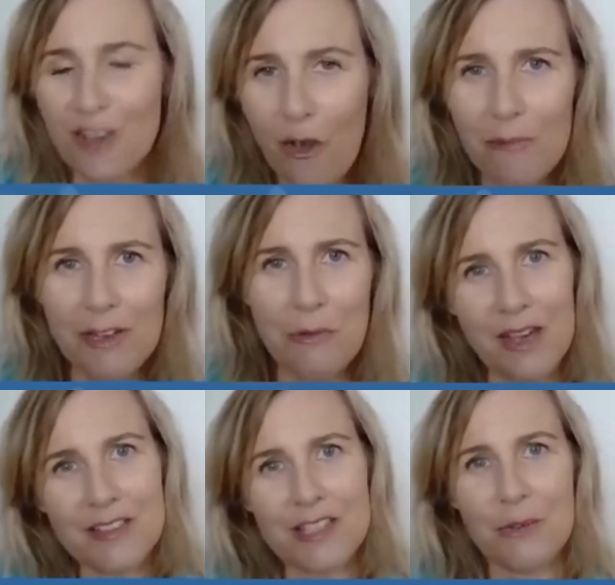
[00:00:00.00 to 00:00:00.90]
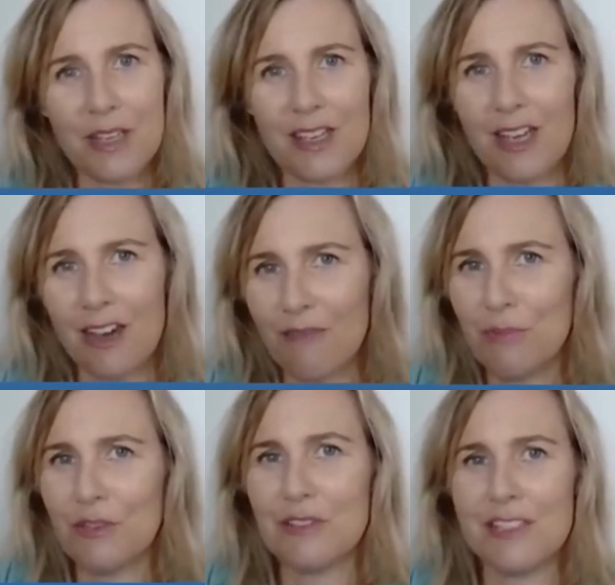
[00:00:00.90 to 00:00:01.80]
so many ways that we can
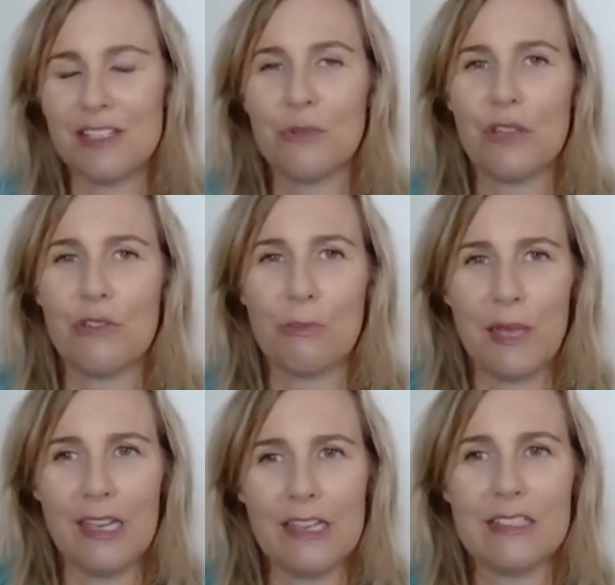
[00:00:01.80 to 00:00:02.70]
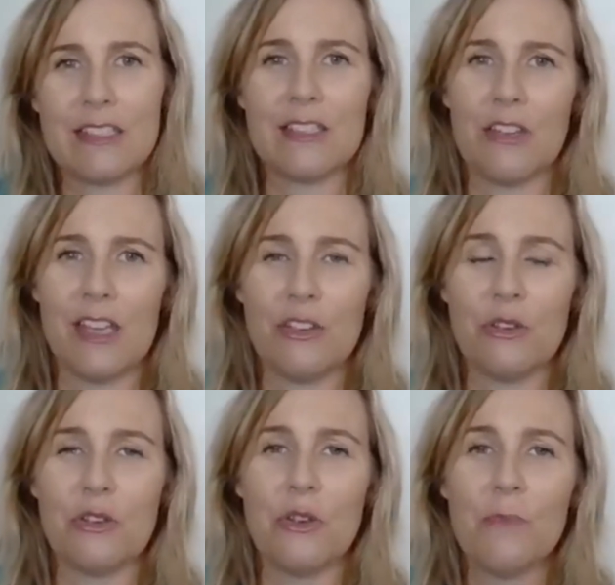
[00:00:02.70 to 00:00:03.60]
help you deal with your pets so that
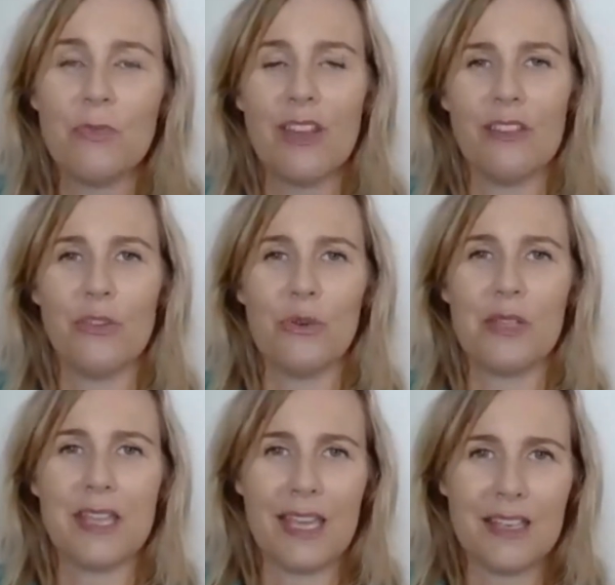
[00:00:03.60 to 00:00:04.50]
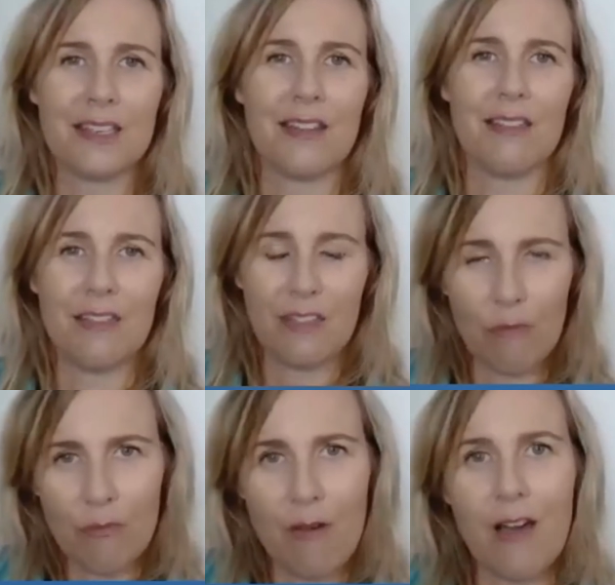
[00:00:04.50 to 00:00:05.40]
you get
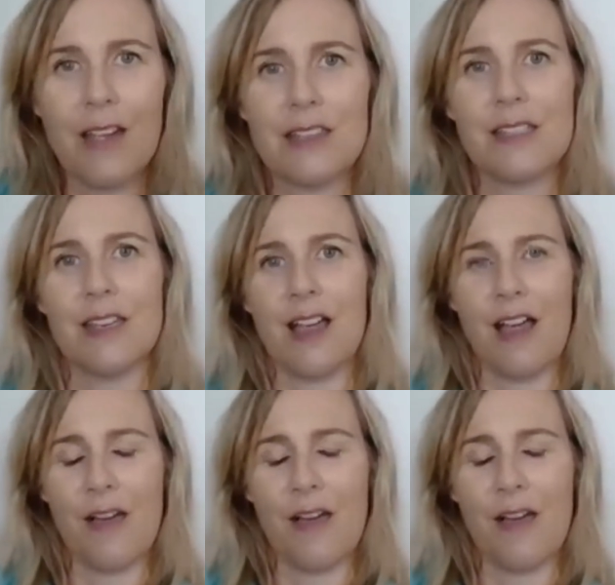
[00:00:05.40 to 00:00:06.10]
the right